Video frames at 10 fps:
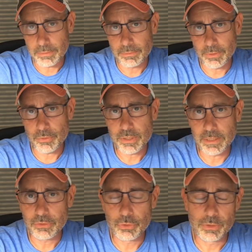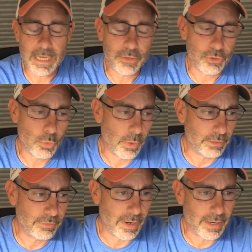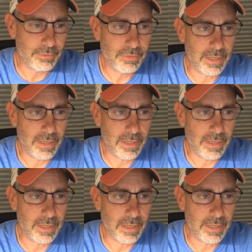13th, 2025,